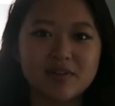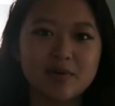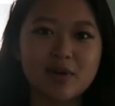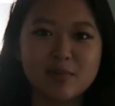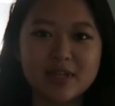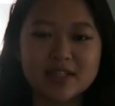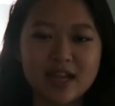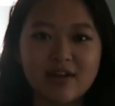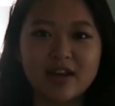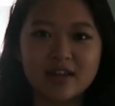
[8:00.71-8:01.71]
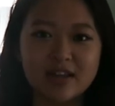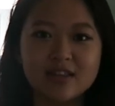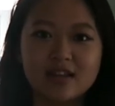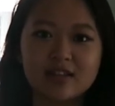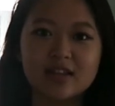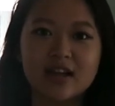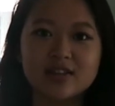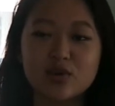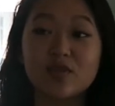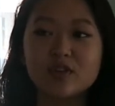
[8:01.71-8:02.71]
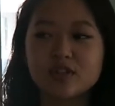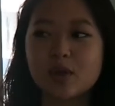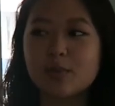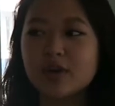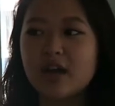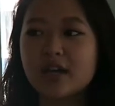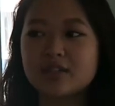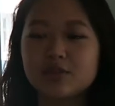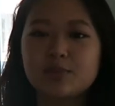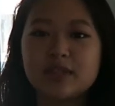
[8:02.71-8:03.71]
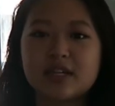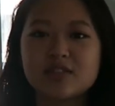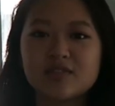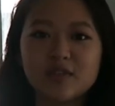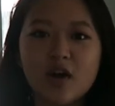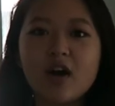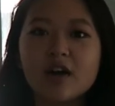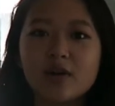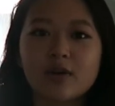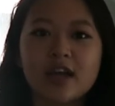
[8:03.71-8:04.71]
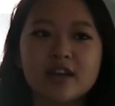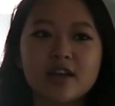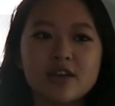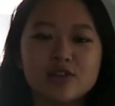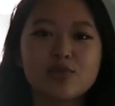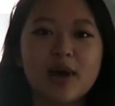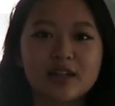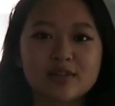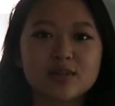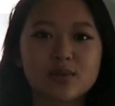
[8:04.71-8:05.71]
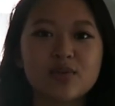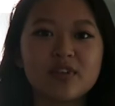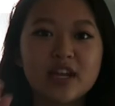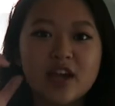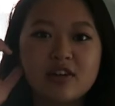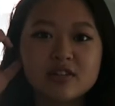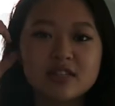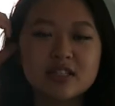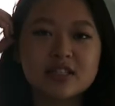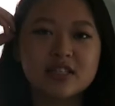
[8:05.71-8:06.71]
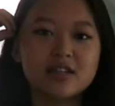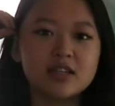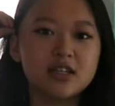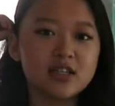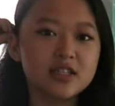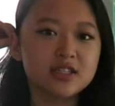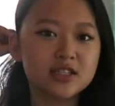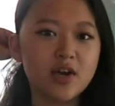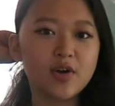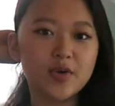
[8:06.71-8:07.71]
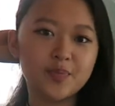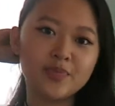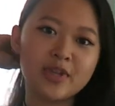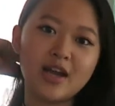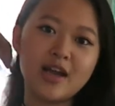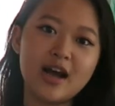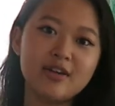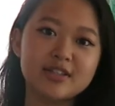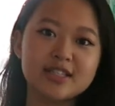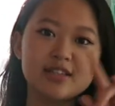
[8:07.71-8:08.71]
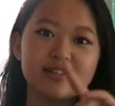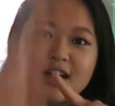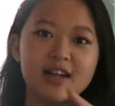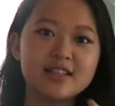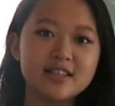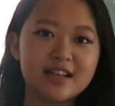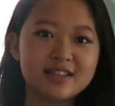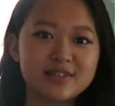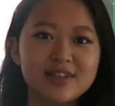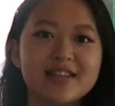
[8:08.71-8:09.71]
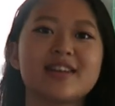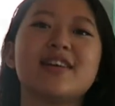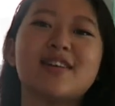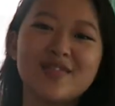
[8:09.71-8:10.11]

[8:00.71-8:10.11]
if you don't want to miss out anything that I do over the summer. I do plan to vlog or like do back to school videos this year. So I'll see you guys next week.